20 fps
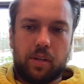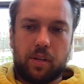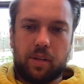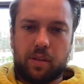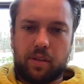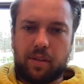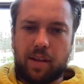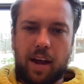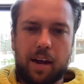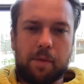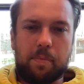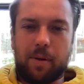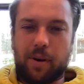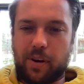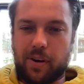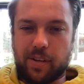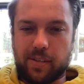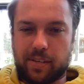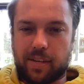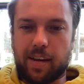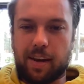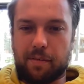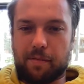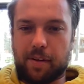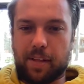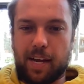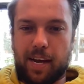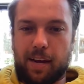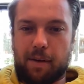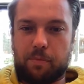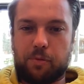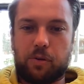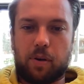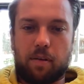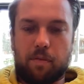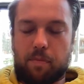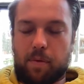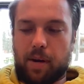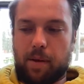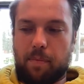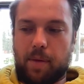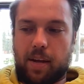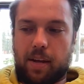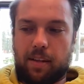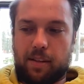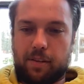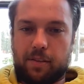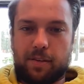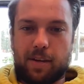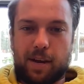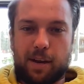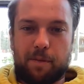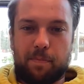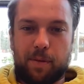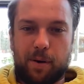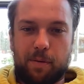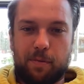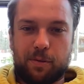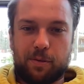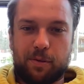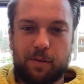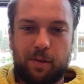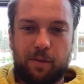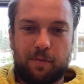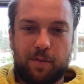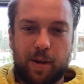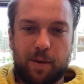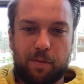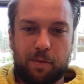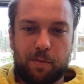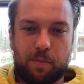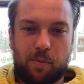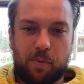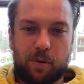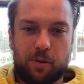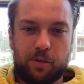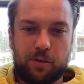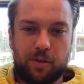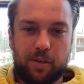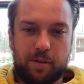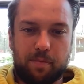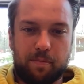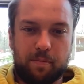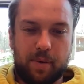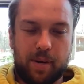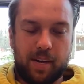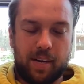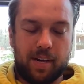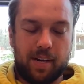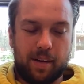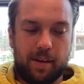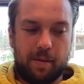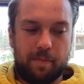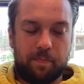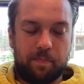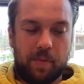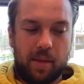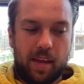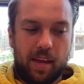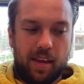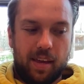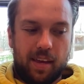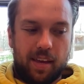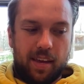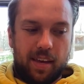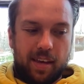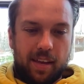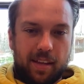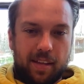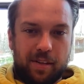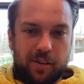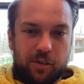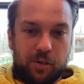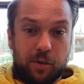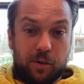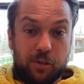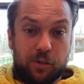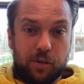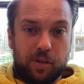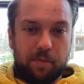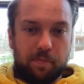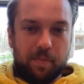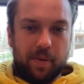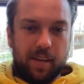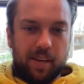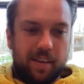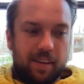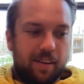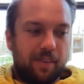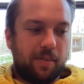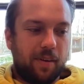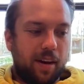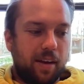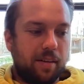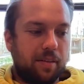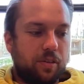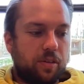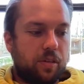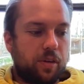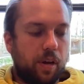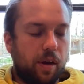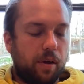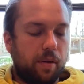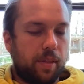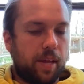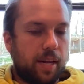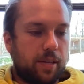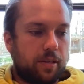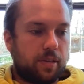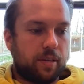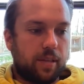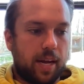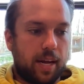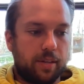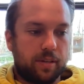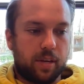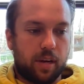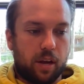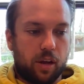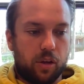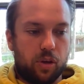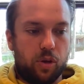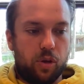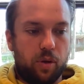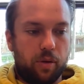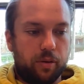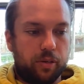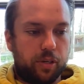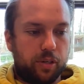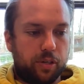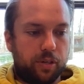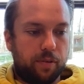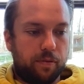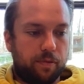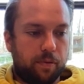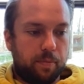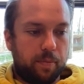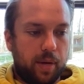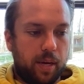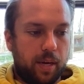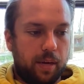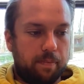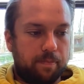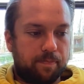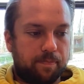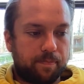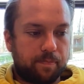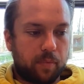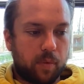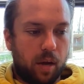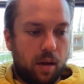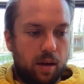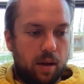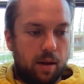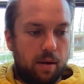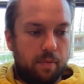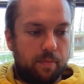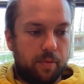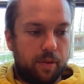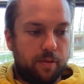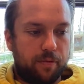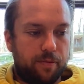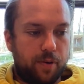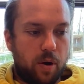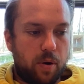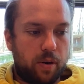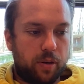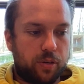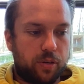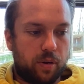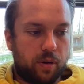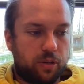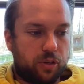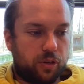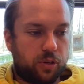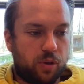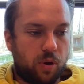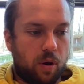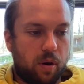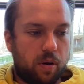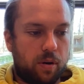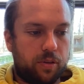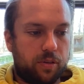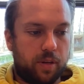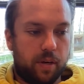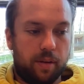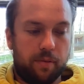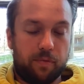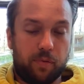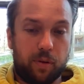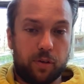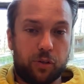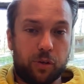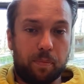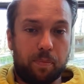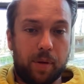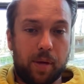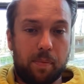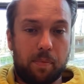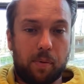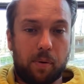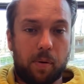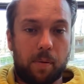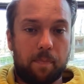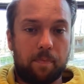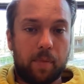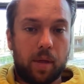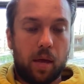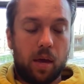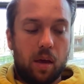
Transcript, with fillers: the documentary doesn't cover that. I'm sure everybody making this documentary was totally fine with abortion, but um, the church shouldn't be, right? So that's that's like a huge issue for me. Um, the focus on stars and influential people